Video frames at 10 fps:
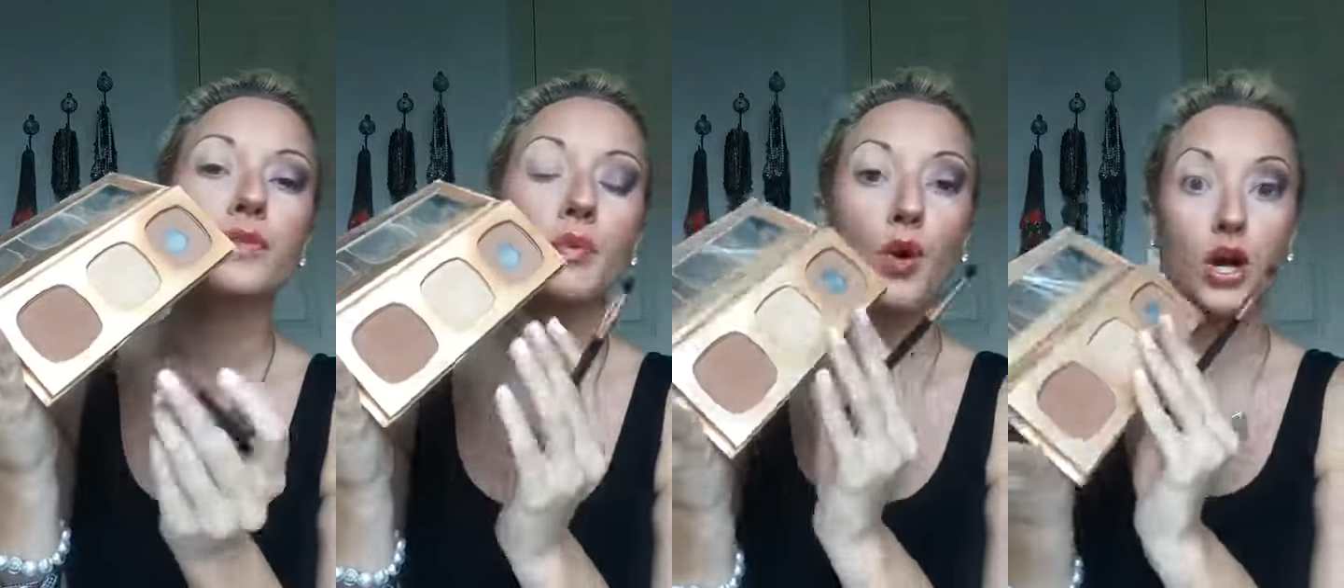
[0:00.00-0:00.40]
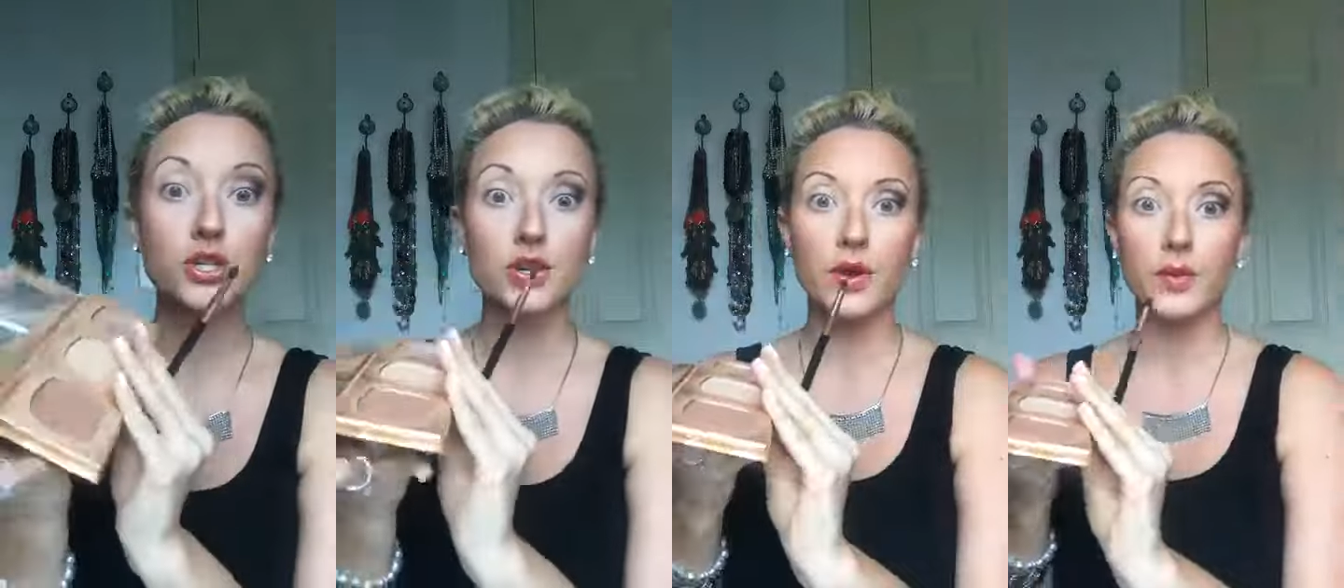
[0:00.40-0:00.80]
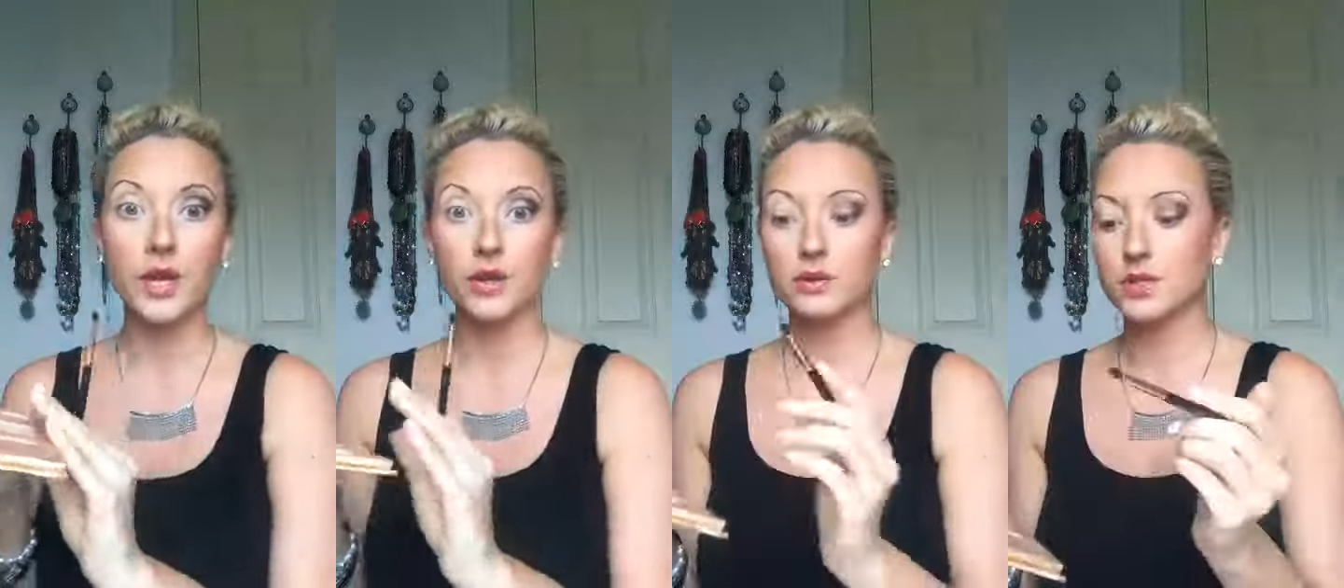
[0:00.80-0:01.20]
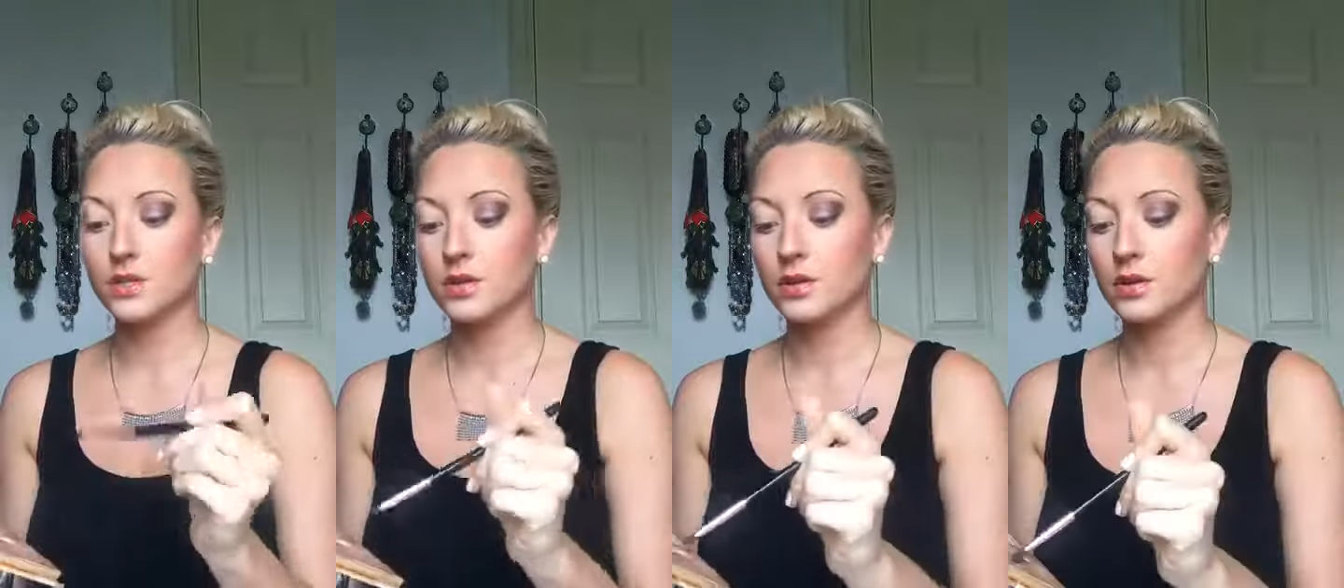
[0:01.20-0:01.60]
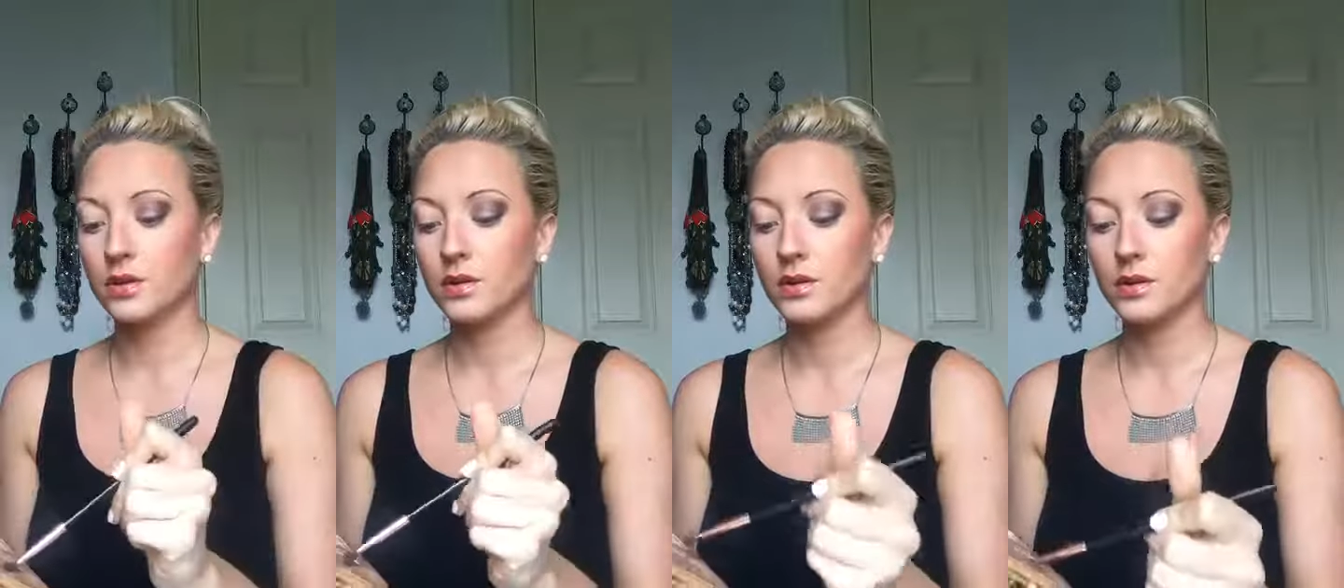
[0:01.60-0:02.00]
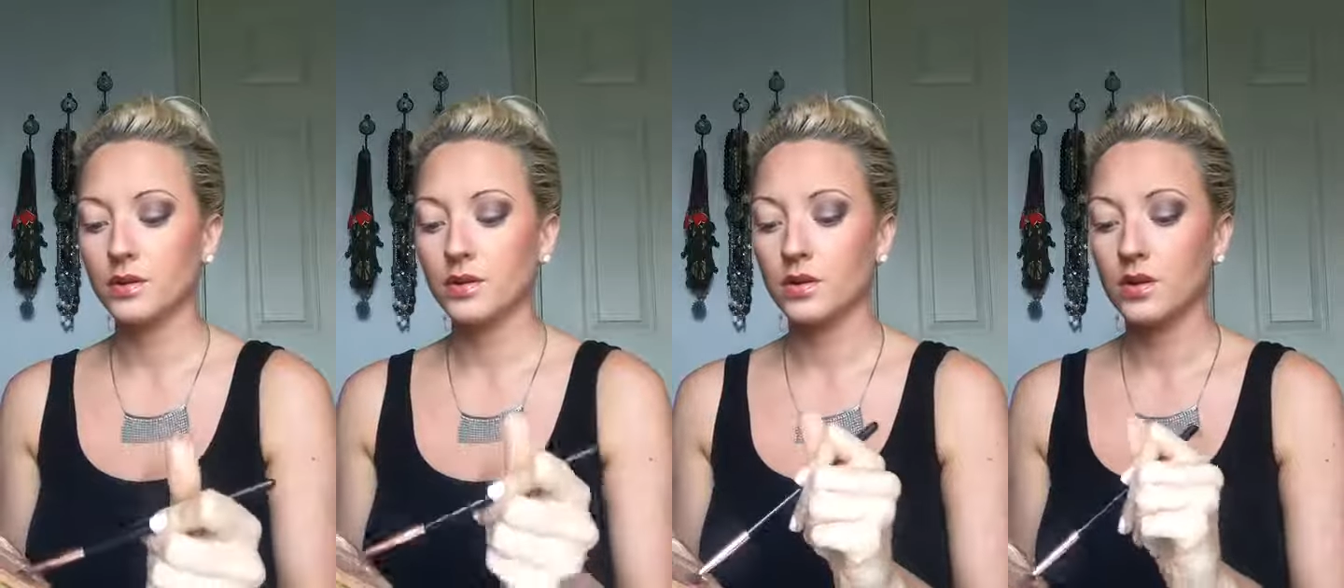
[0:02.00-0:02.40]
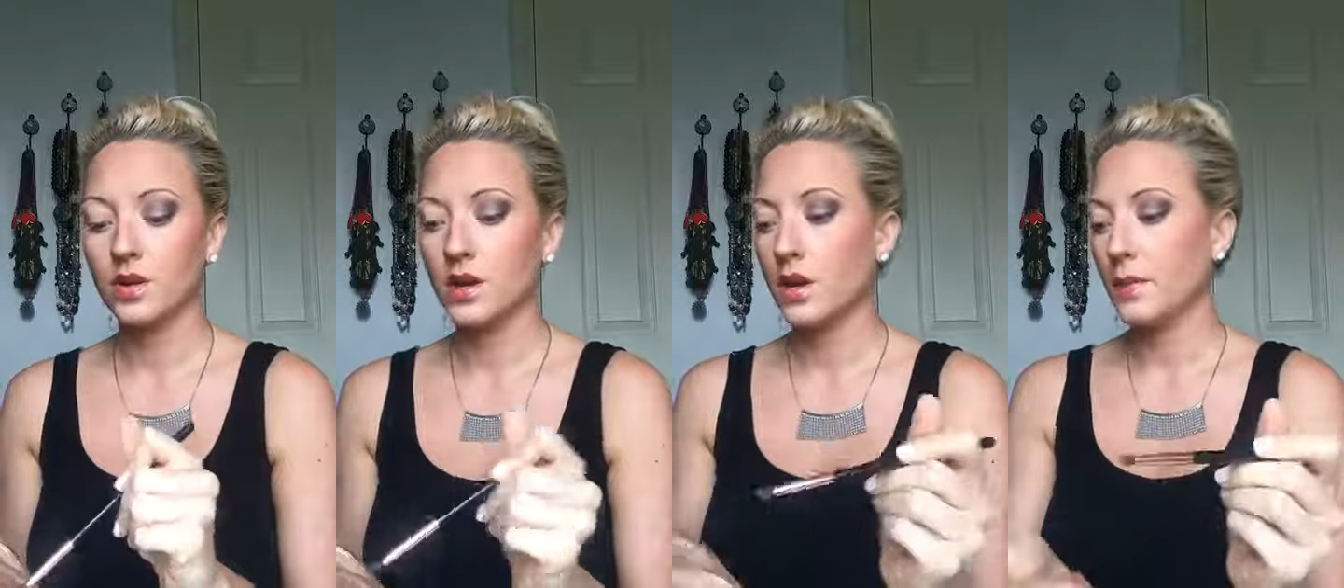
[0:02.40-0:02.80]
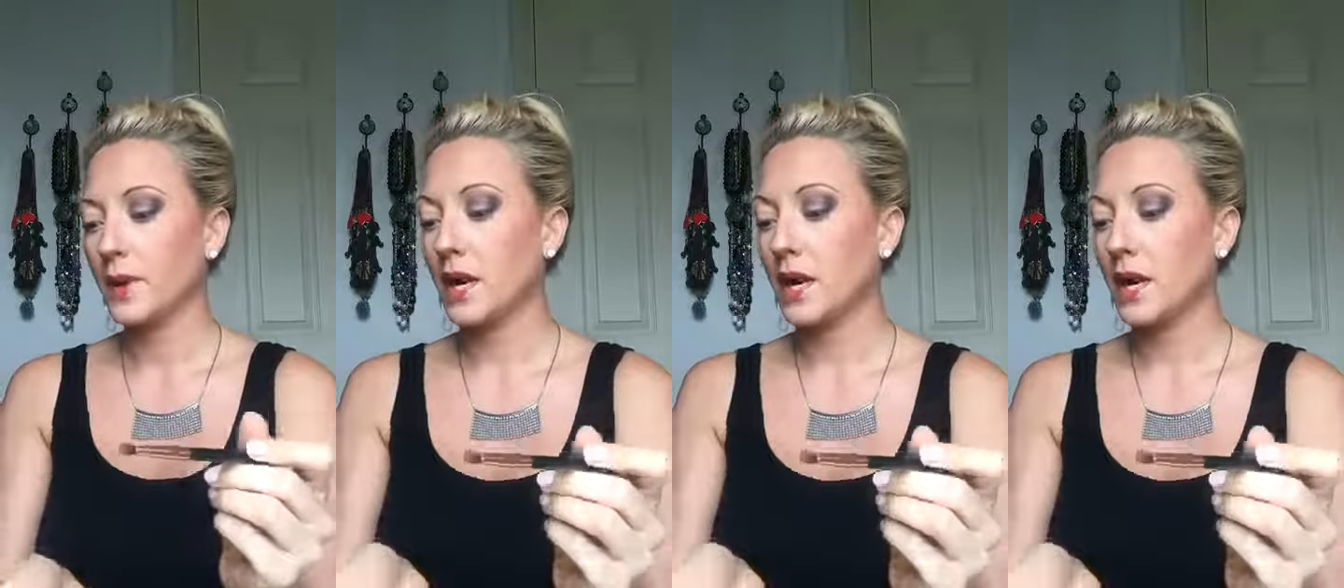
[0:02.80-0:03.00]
bronzer that we used. I'm